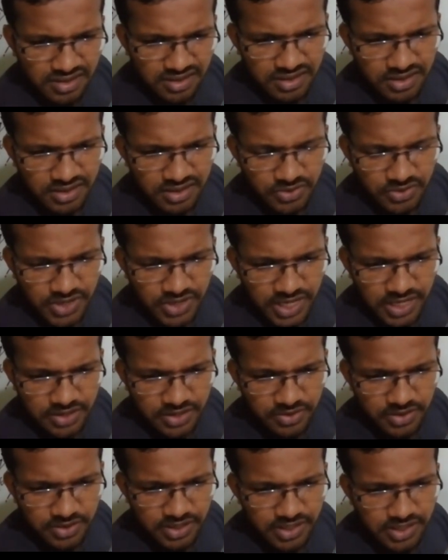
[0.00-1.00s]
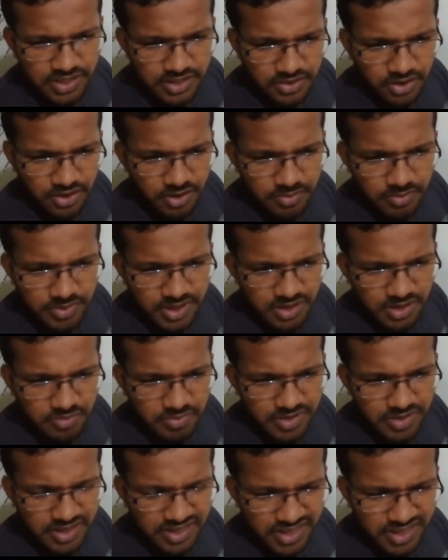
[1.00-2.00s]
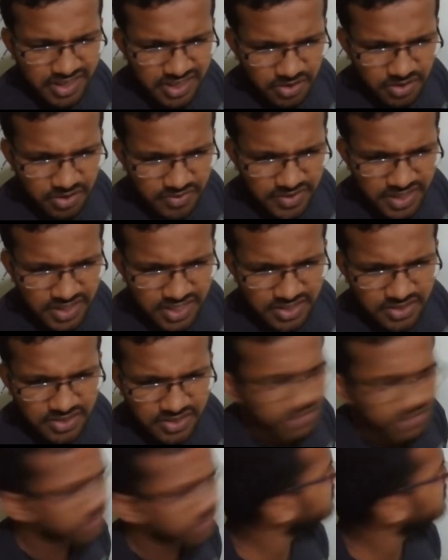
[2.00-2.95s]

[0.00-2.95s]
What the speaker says: We to calculate the orbital period of the asteroid.